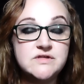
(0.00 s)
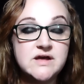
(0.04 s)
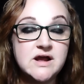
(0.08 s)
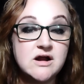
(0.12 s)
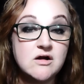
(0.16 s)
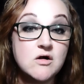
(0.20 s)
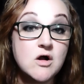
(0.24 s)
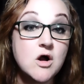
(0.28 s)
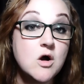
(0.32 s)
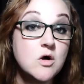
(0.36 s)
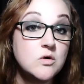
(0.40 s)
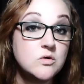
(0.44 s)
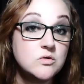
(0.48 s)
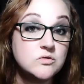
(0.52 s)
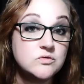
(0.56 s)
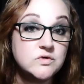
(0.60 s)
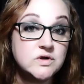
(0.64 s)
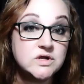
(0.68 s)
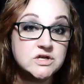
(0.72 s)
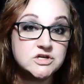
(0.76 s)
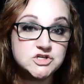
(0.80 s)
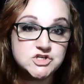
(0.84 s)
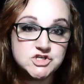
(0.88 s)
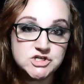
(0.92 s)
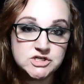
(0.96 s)
their
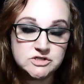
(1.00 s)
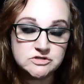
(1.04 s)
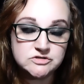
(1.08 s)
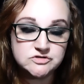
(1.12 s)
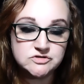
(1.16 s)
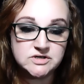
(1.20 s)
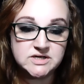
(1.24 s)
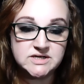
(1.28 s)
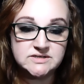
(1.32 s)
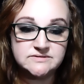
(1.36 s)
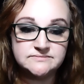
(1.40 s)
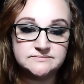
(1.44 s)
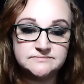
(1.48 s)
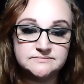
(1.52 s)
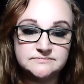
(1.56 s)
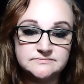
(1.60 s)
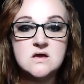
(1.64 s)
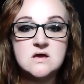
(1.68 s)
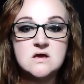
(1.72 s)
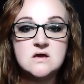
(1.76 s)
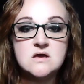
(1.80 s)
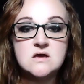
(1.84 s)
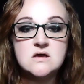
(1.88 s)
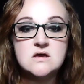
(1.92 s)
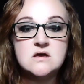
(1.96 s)
own children.
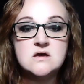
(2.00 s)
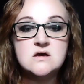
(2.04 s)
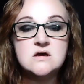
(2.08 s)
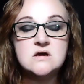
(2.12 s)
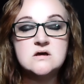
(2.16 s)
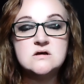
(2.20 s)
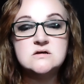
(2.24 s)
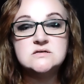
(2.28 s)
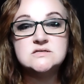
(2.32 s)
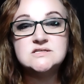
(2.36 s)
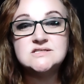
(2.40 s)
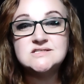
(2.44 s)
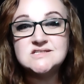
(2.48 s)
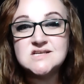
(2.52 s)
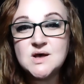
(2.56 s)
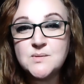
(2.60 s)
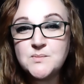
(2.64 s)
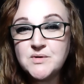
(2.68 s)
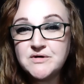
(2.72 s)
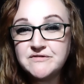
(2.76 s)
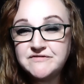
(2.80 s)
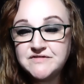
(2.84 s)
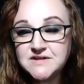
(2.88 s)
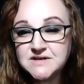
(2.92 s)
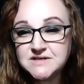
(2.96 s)
Some
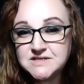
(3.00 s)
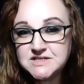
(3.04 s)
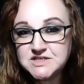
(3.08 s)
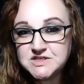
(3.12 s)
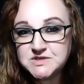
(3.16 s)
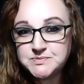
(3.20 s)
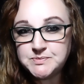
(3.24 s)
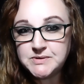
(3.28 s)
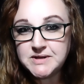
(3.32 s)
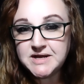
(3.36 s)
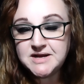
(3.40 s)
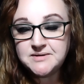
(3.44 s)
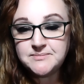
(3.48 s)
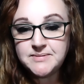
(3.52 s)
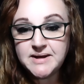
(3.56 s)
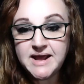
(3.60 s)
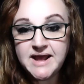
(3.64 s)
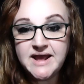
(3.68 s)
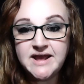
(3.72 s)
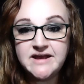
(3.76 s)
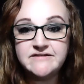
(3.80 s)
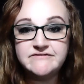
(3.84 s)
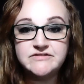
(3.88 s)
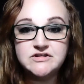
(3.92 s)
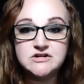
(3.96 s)
of the displayed
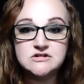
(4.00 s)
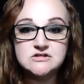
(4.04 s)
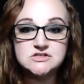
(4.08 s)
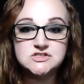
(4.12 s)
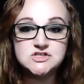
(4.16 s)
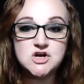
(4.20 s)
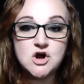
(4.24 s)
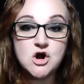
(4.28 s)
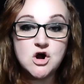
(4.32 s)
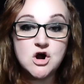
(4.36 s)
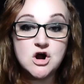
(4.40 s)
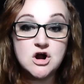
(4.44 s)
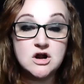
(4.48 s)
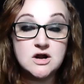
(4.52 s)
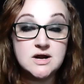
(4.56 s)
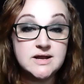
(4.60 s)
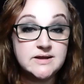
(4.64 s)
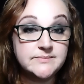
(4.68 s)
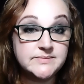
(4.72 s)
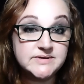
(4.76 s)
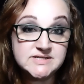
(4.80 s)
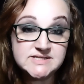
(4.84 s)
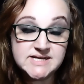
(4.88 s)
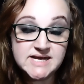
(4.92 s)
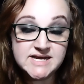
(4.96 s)
behaviors are
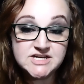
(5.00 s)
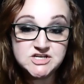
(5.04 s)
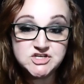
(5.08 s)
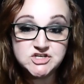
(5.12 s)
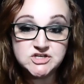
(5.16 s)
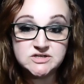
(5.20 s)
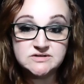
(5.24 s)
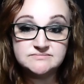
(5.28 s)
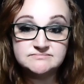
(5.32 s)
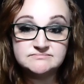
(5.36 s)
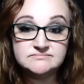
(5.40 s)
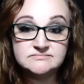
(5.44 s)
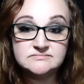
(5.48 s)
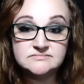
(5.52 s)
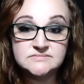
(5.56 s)
imitation.